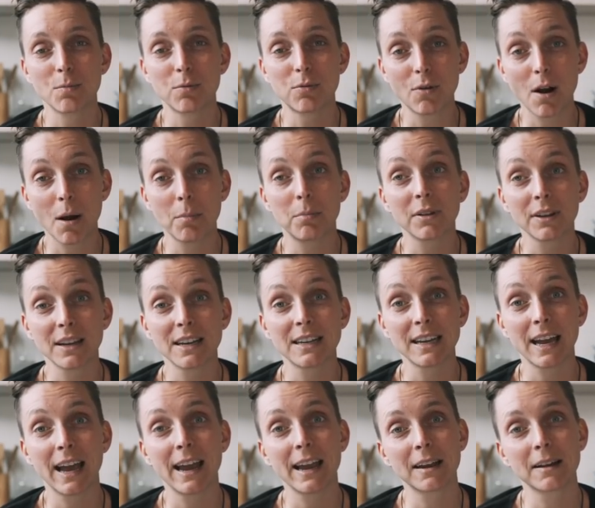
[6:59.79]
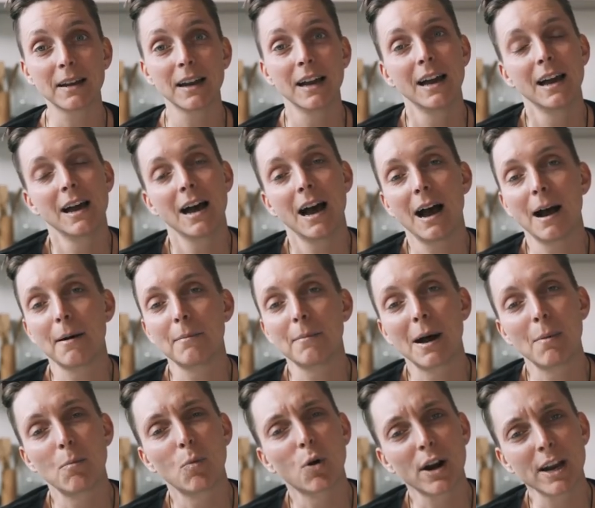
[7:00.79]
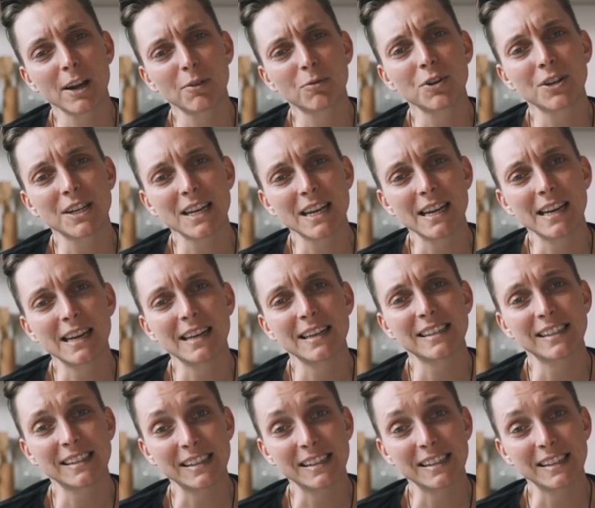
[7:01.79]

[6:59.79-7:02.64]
properly take uh, my morning routine